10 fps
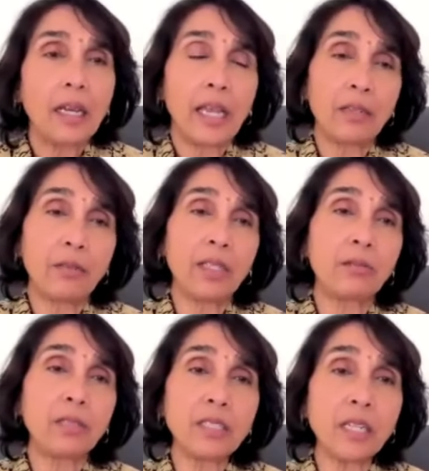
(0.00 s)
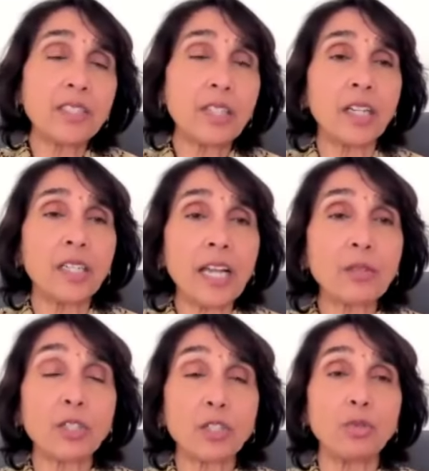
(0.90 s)
And when the results are
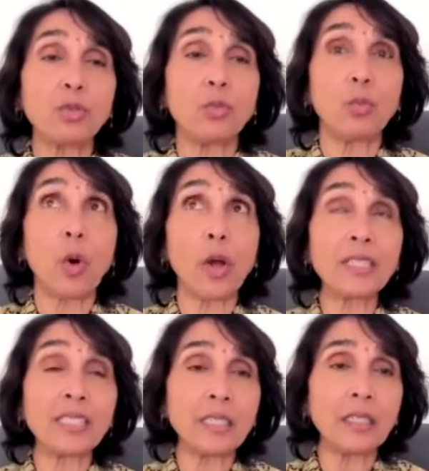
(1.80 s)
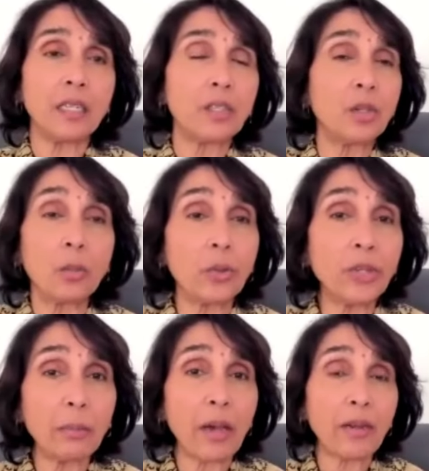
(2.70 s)
not what you wanted, don't
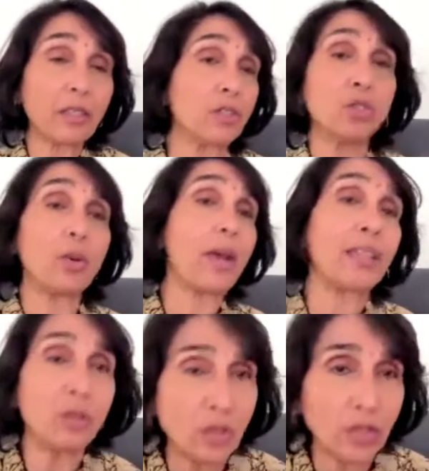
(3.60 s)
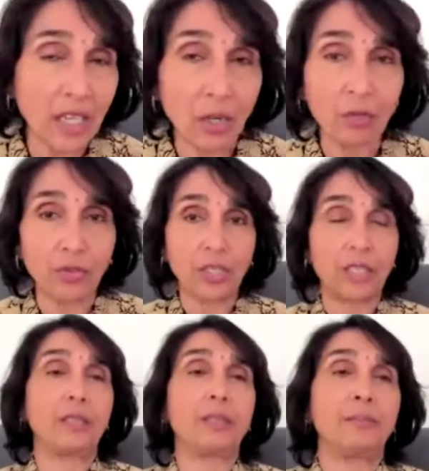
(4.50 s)
worry about it because you had no say over
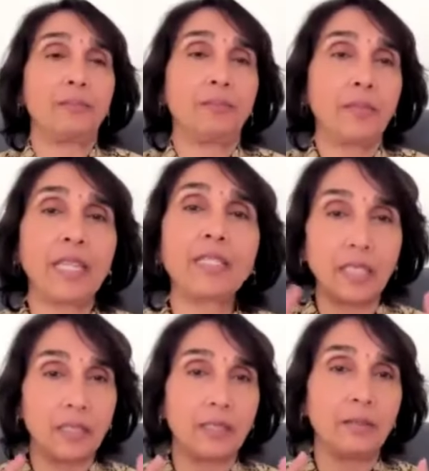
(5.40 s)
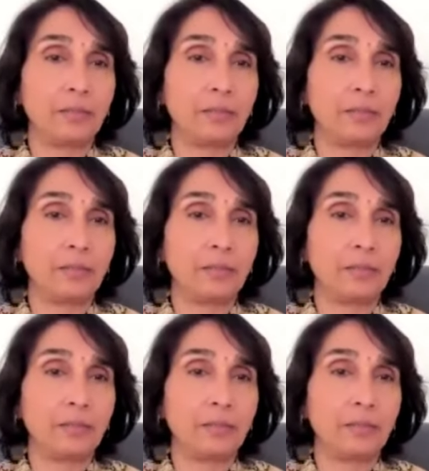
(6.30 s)
it. That's it.